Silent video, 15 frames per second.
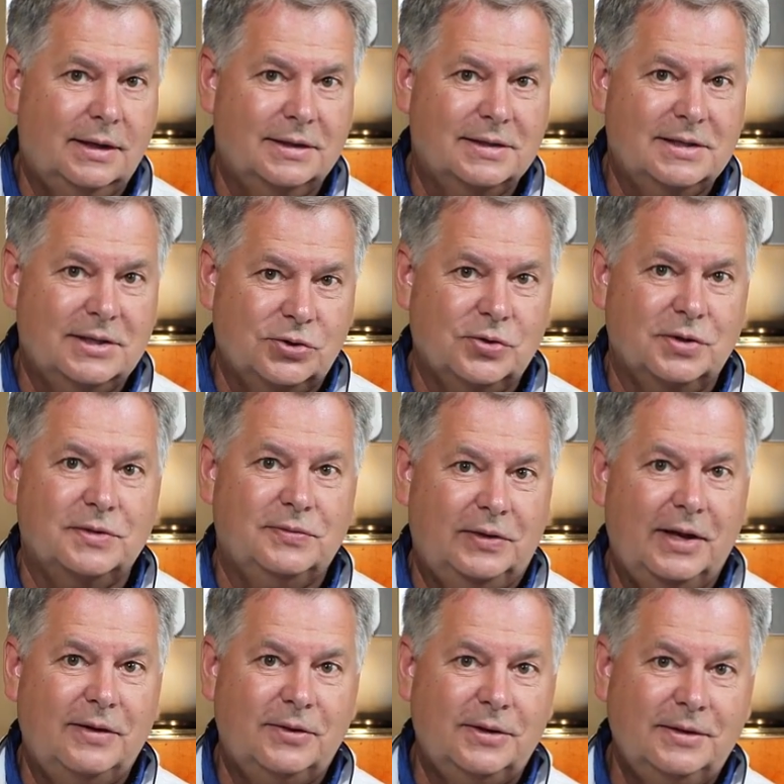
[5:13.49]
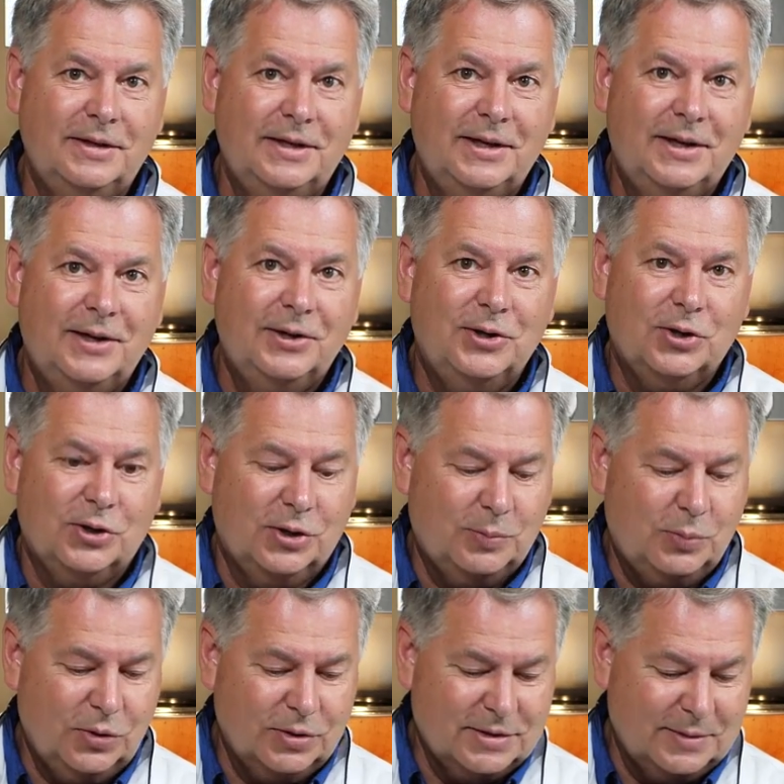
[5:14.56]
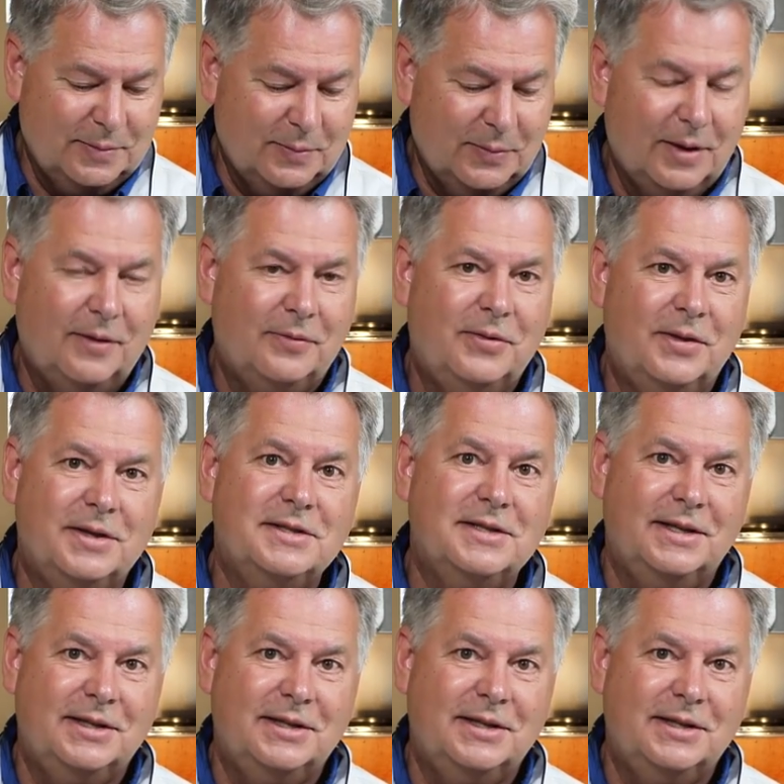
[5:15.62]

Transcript: a citrus flavor, you're going to put some of this